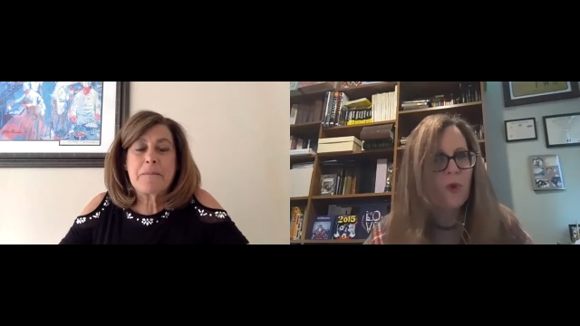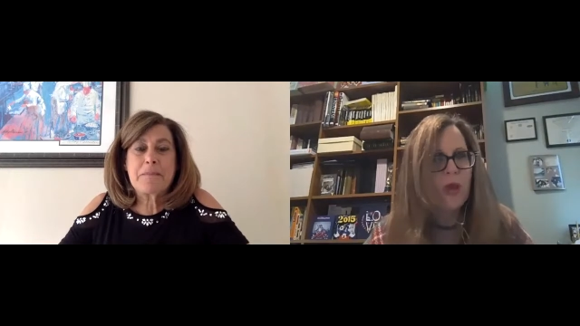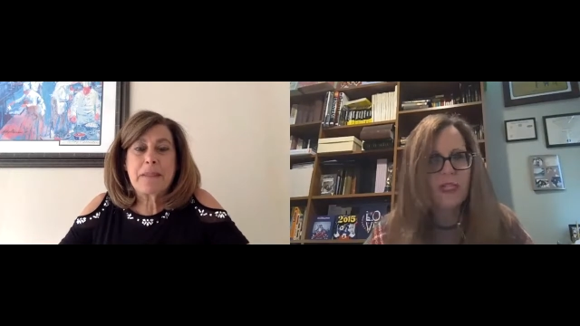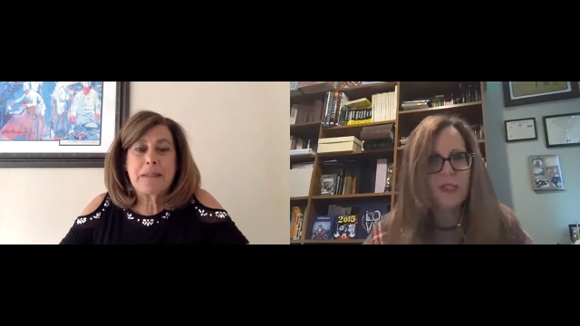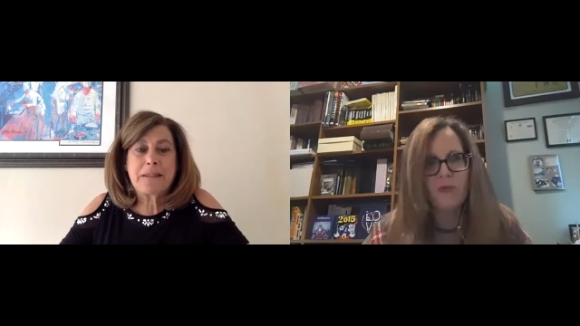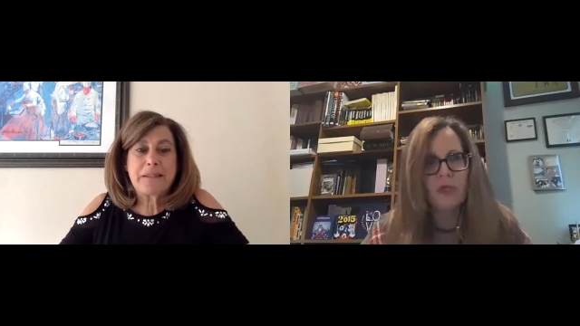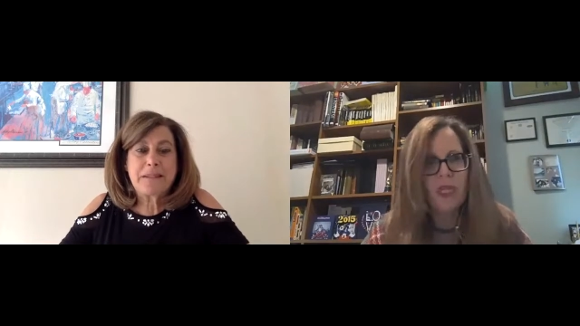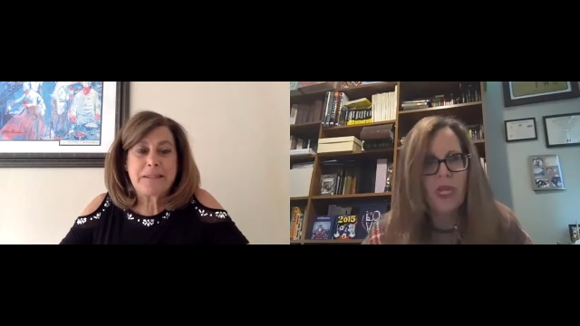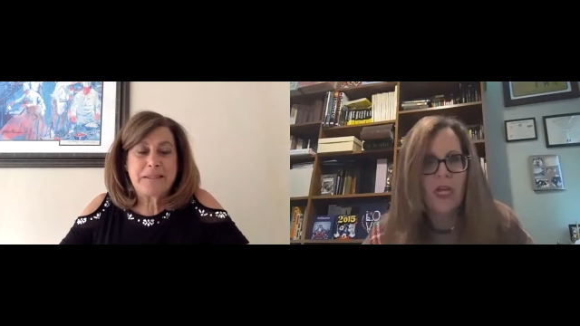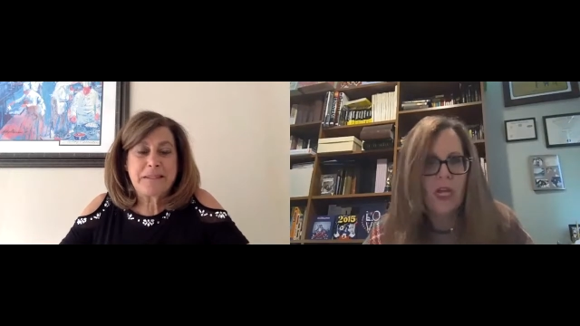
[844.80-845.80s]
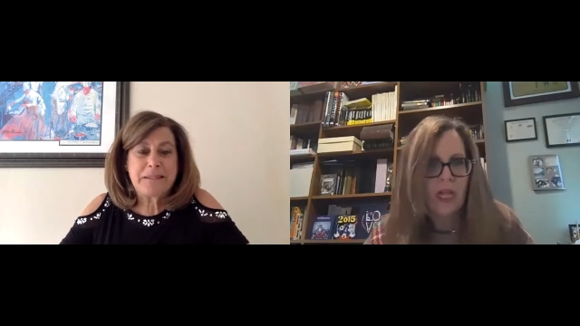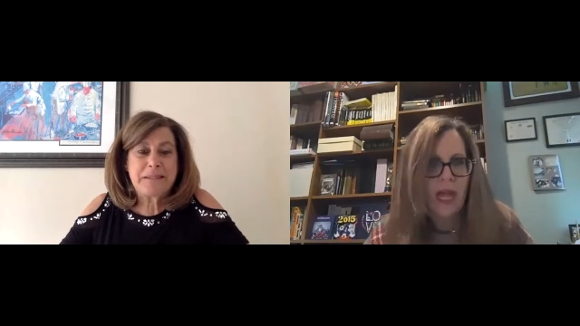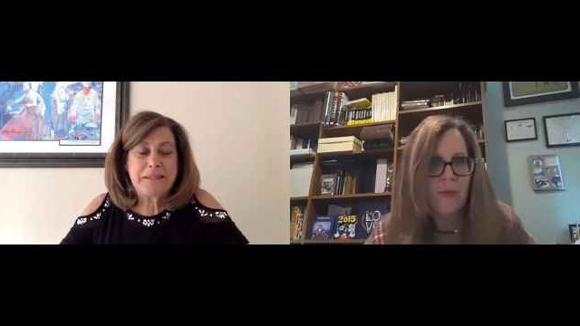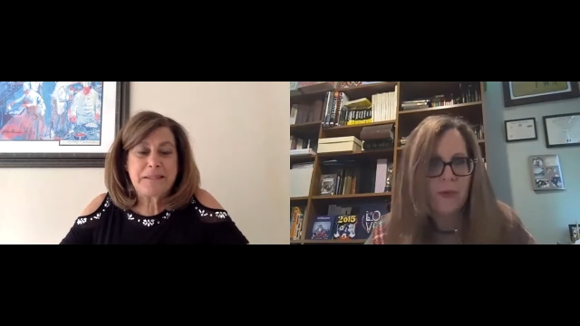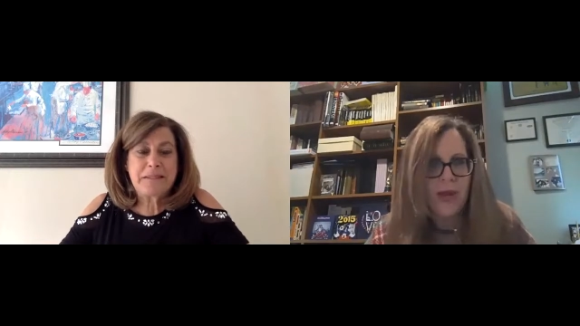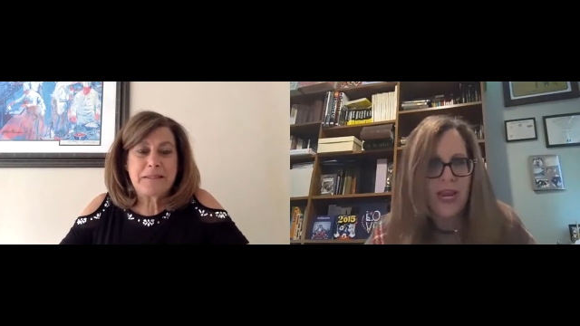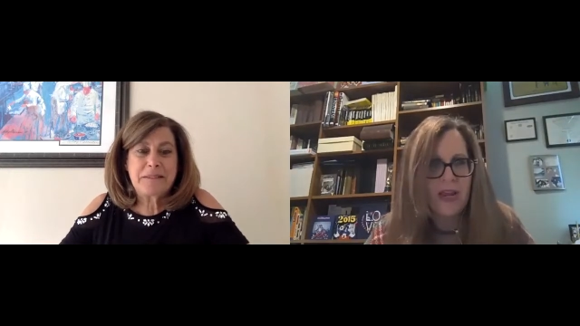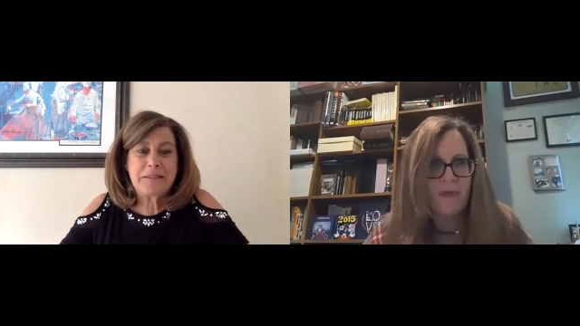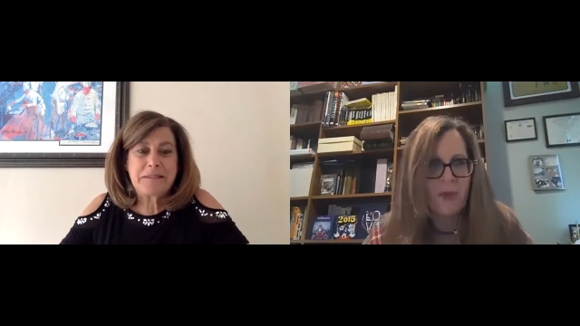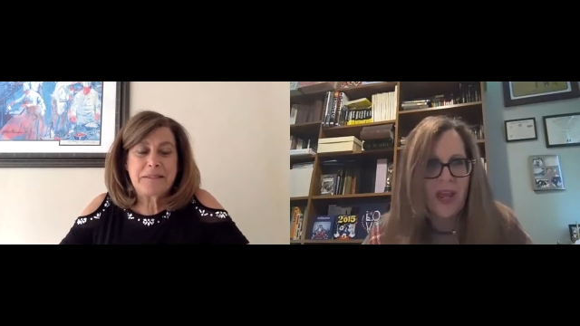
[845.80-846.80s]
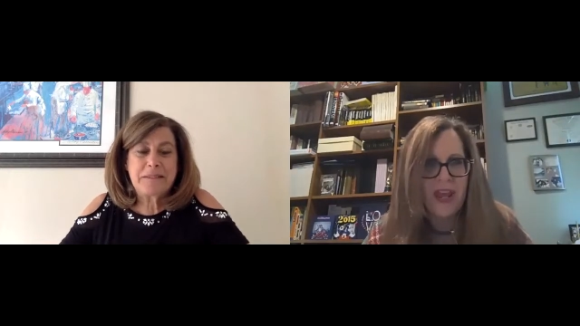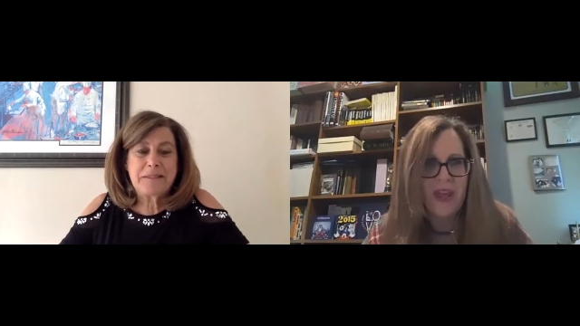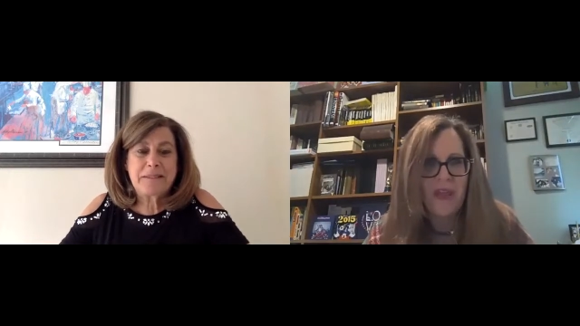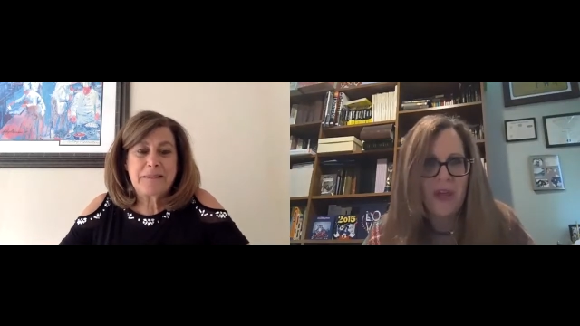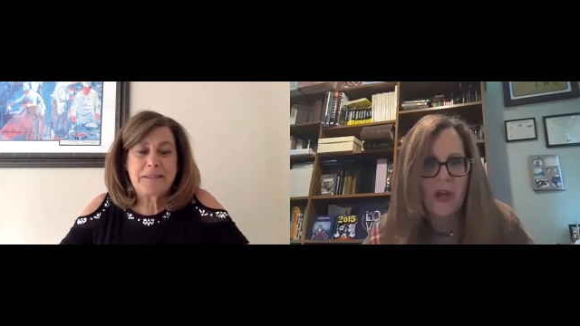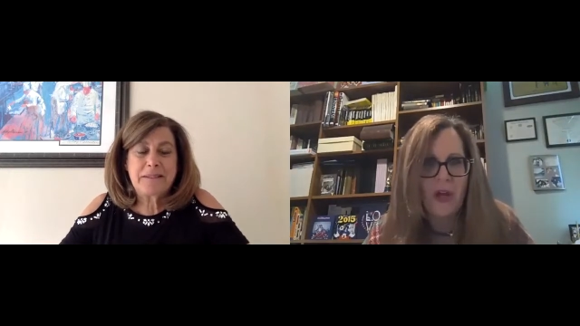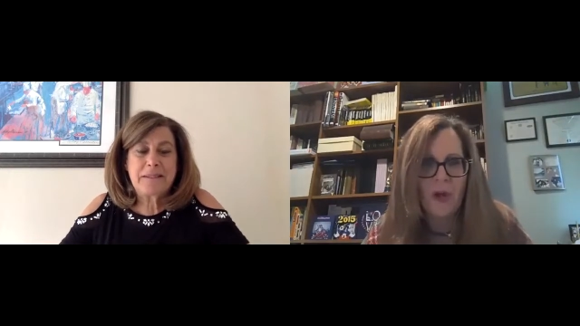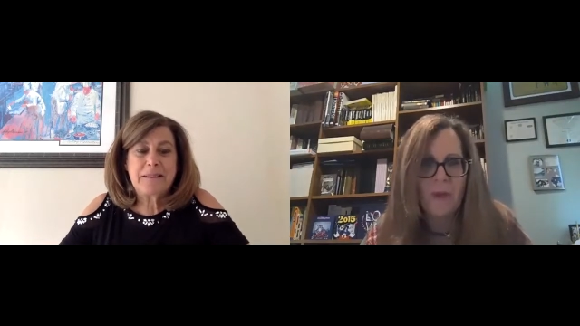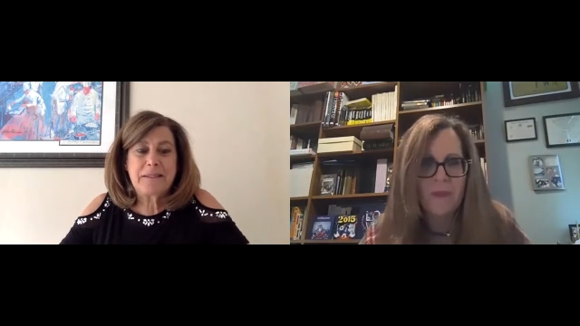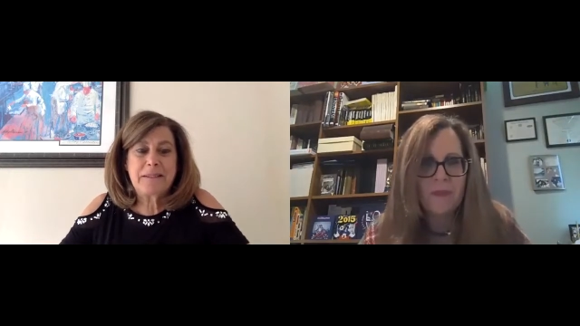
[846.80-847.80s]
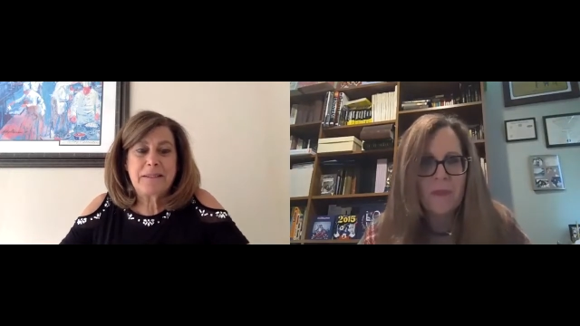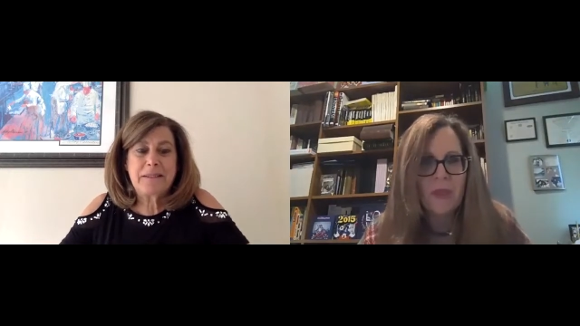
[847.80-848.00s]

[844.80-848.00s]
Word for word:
Speaker 1: ways to really collaborate with um,